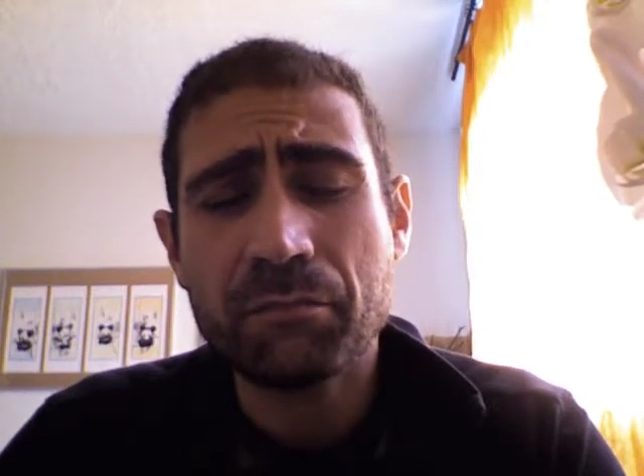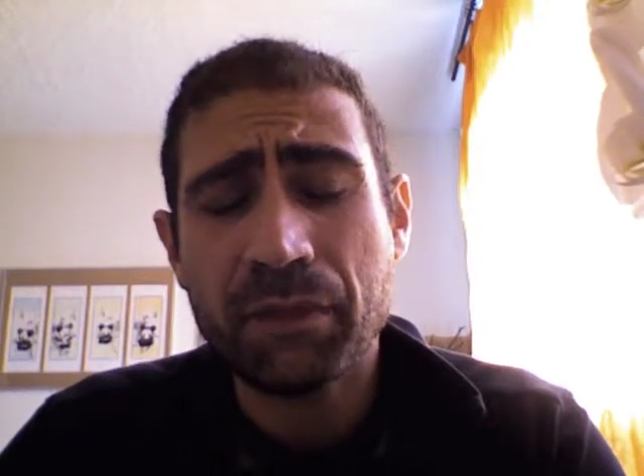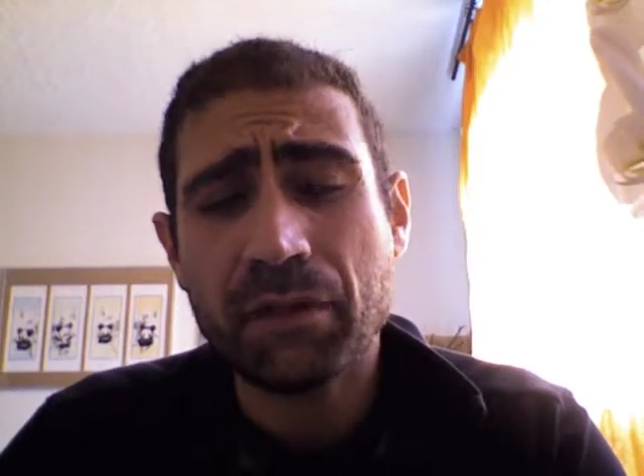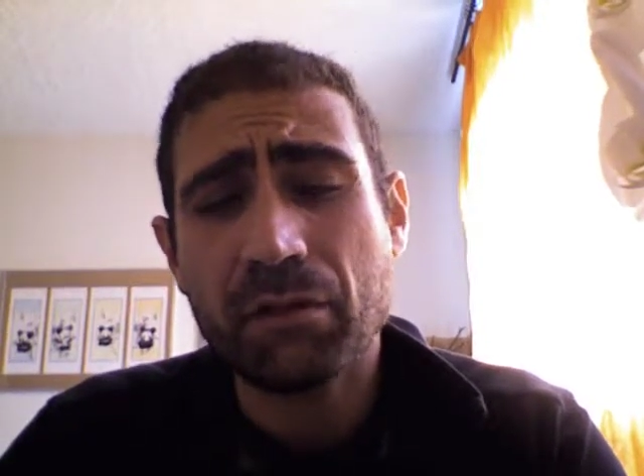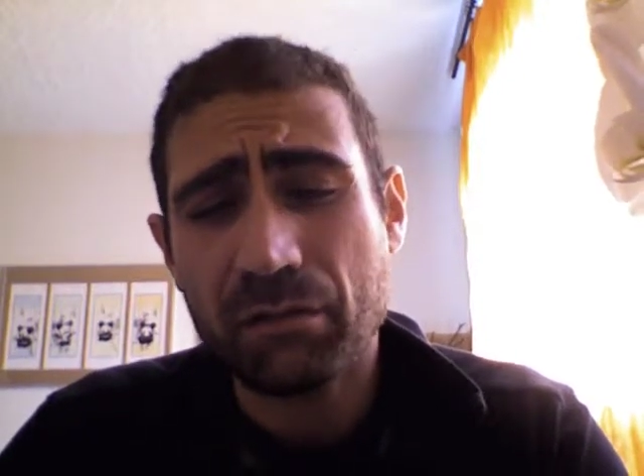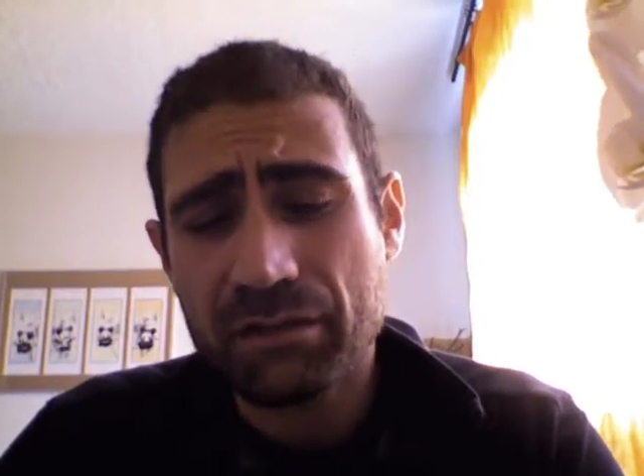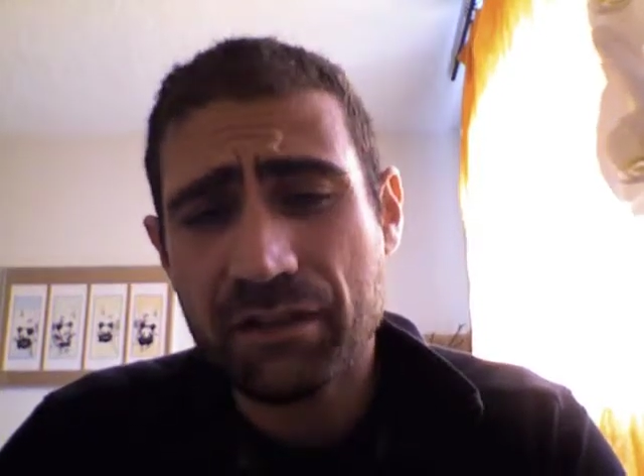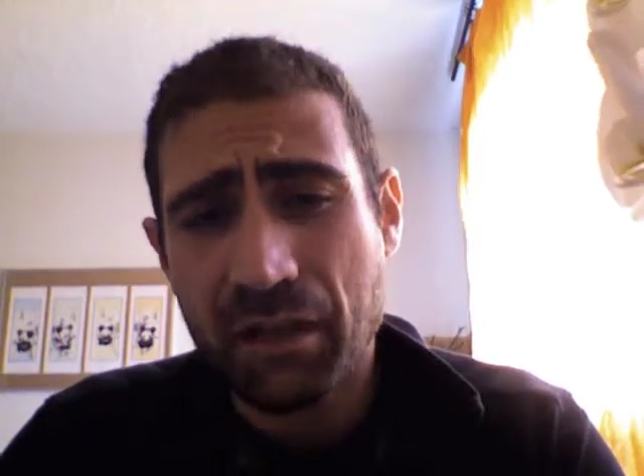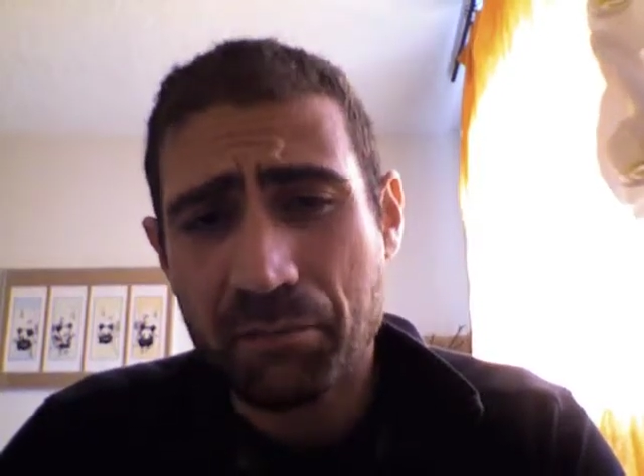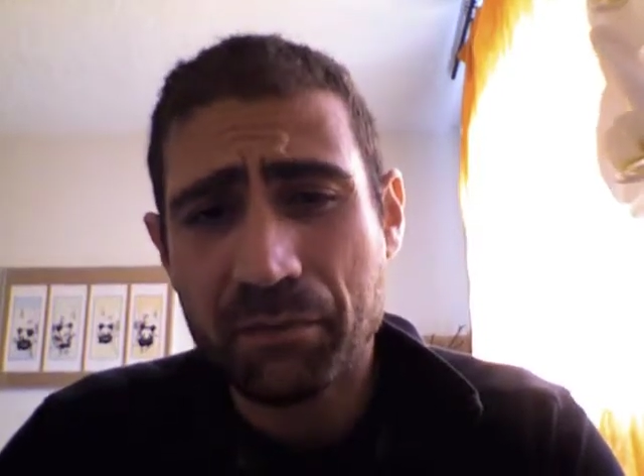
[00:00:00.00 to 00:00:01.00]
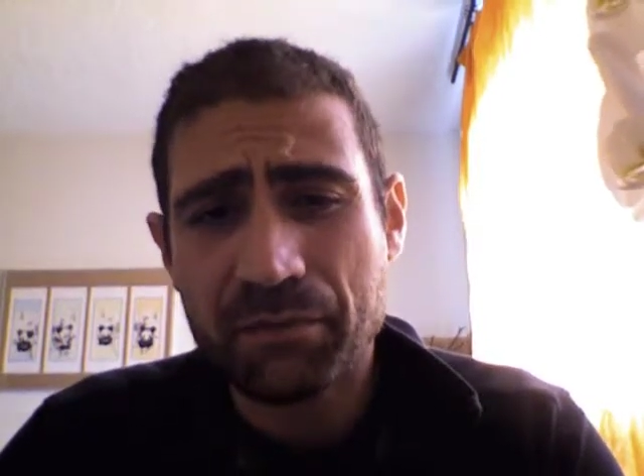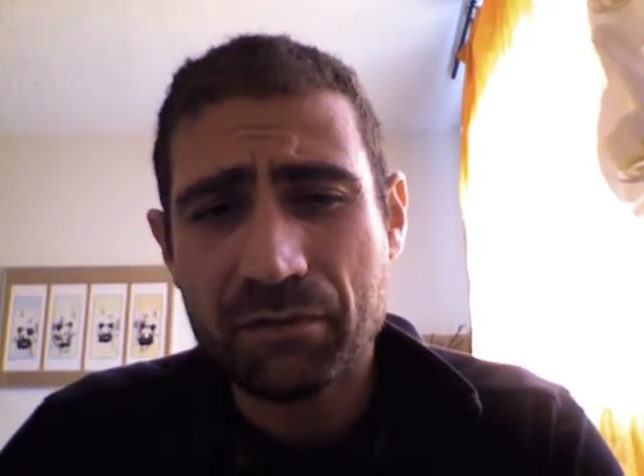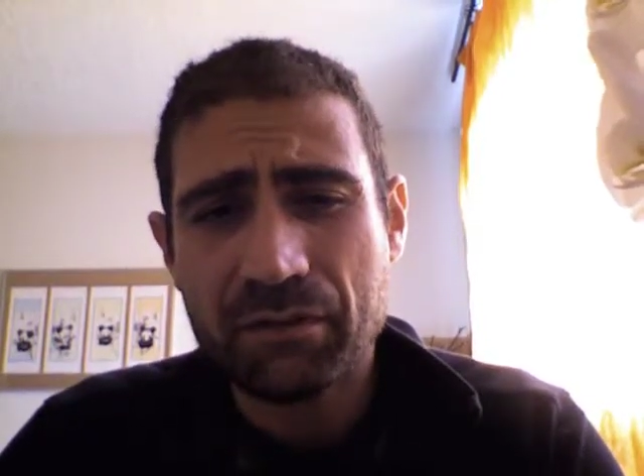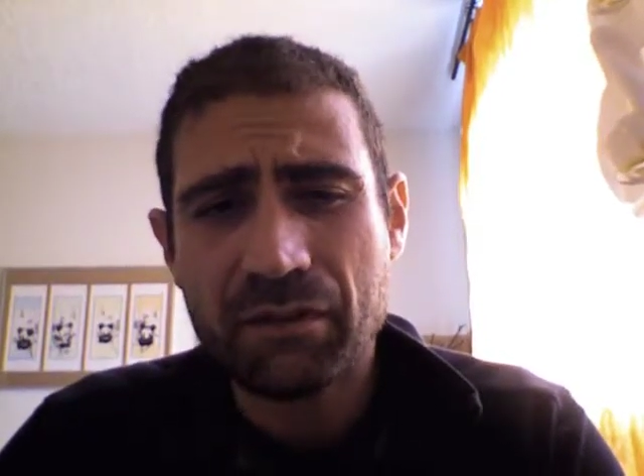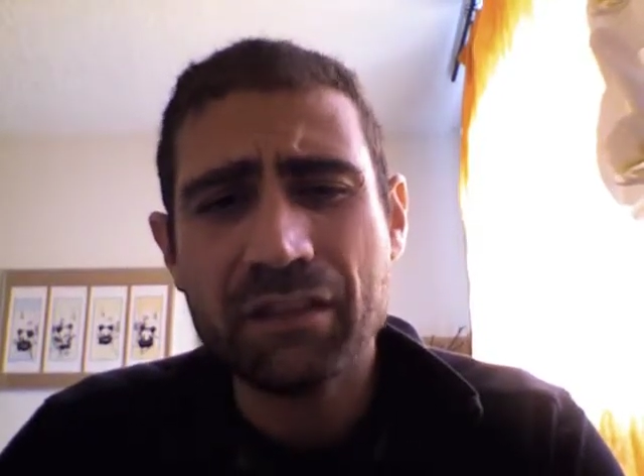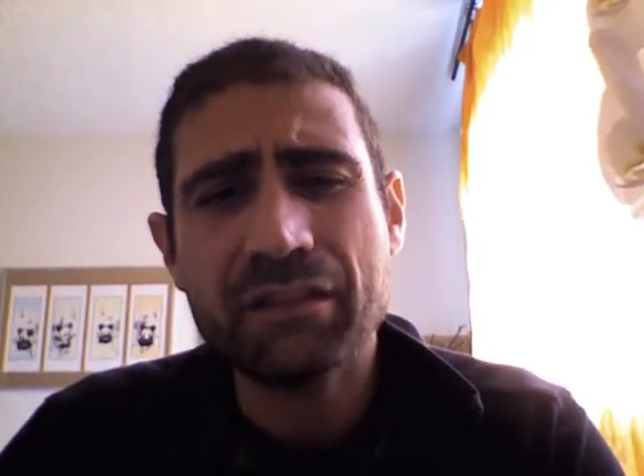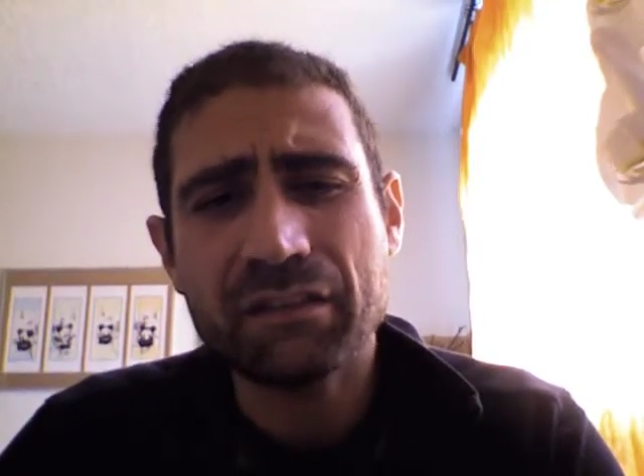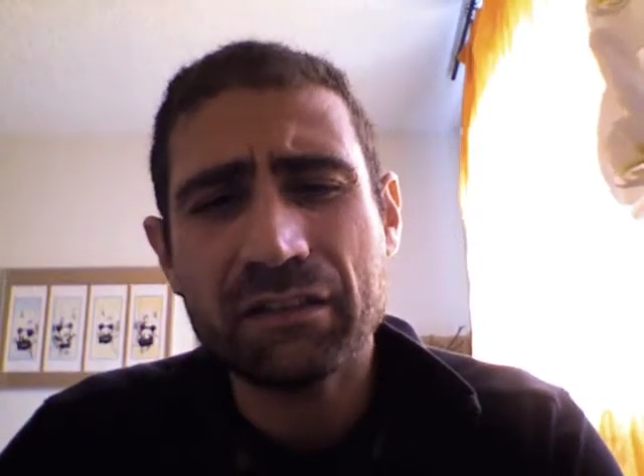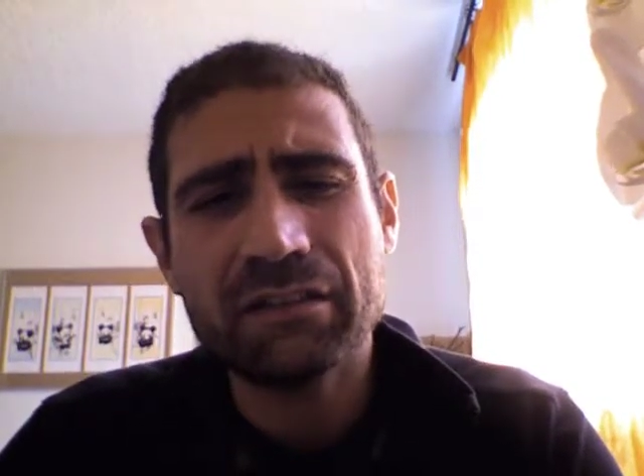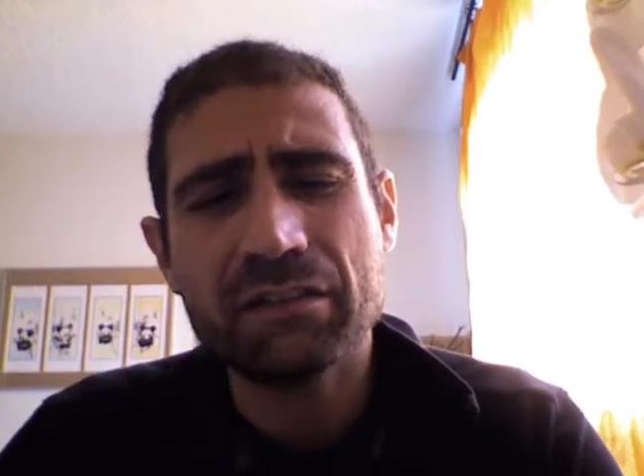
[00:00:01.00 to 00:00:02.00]
miracles happen,
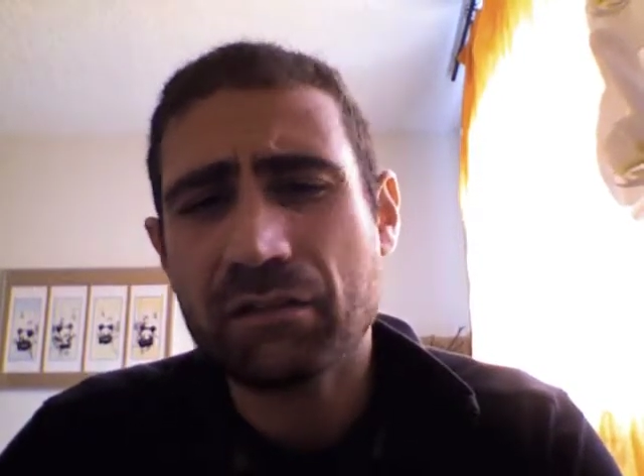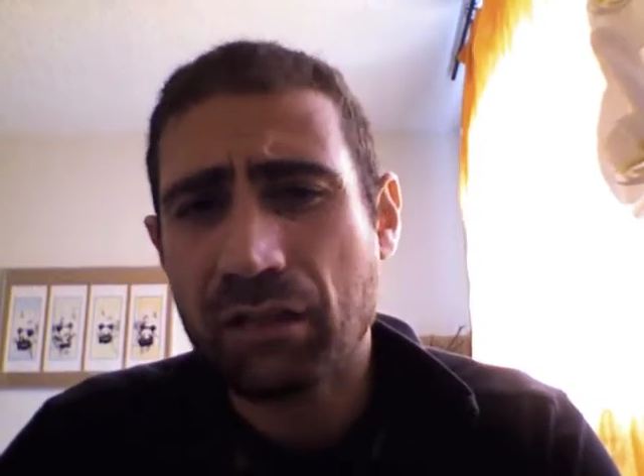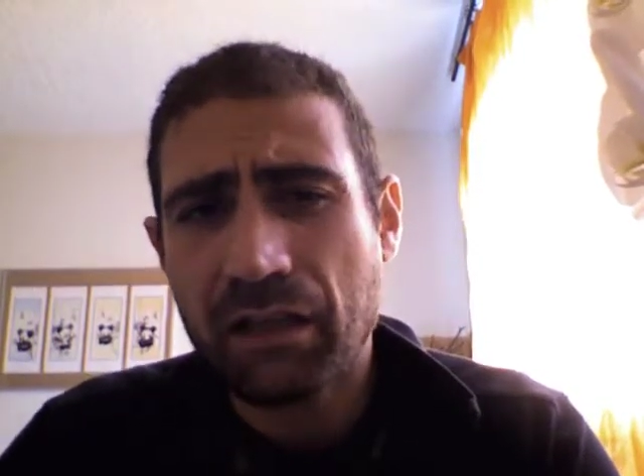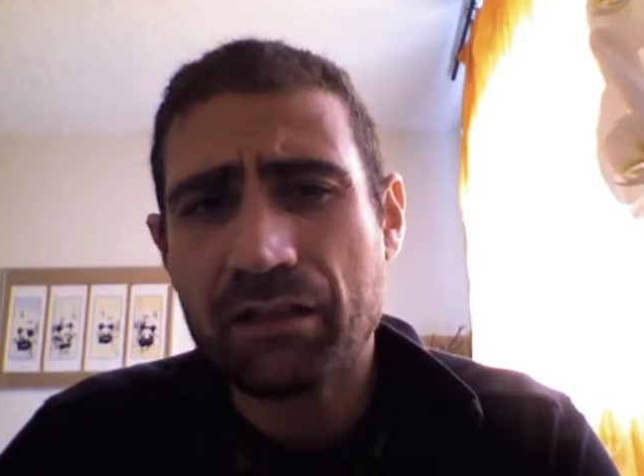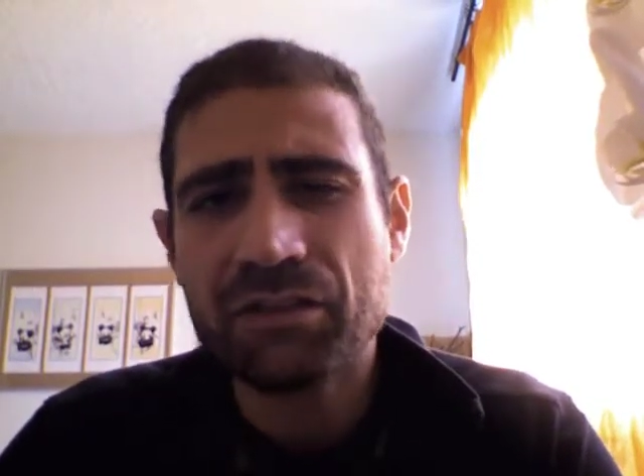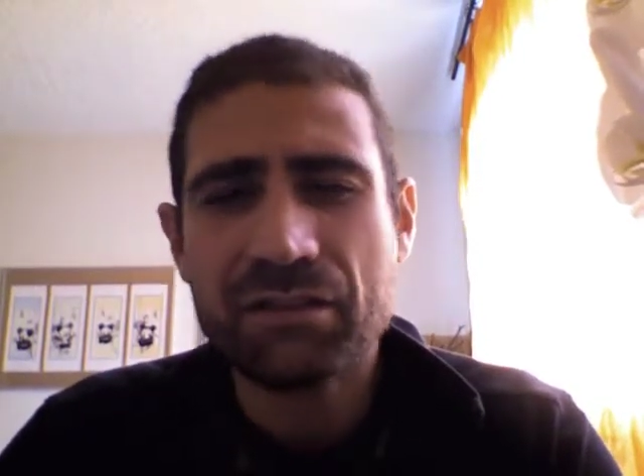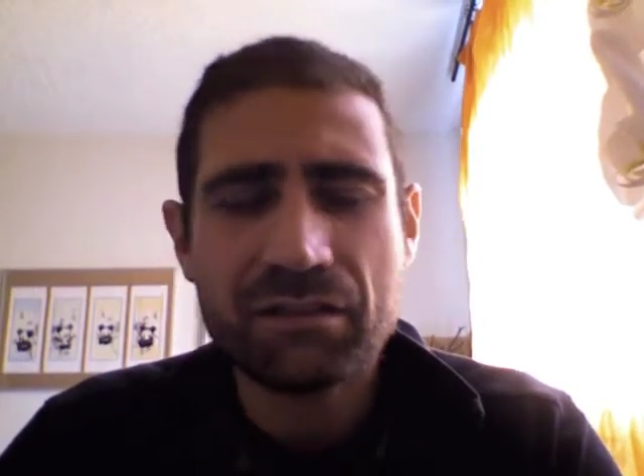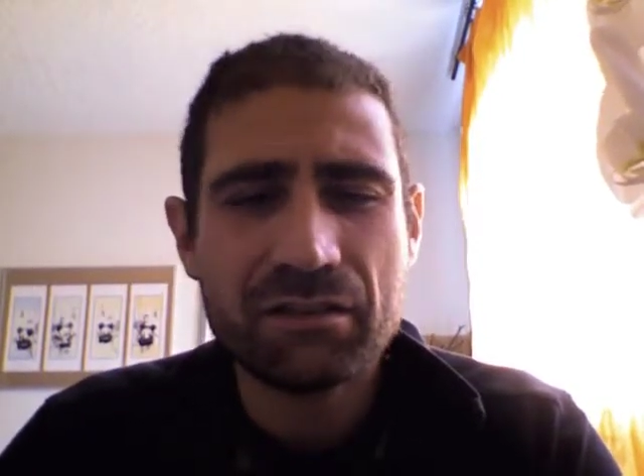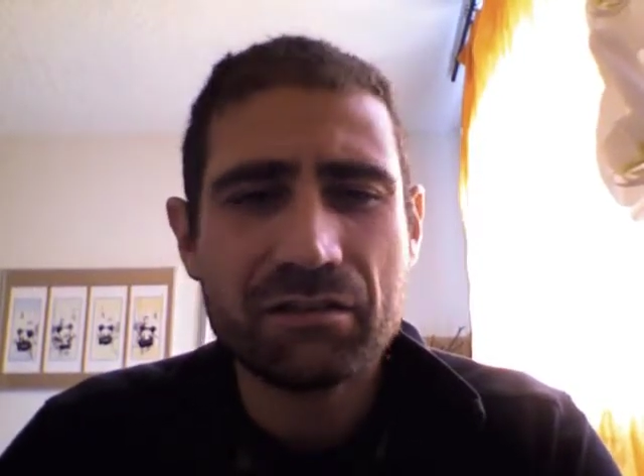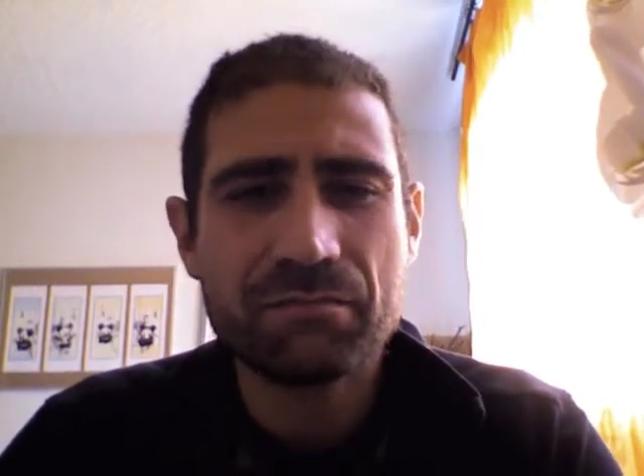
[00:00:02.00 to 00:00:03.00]
literally, it's not like just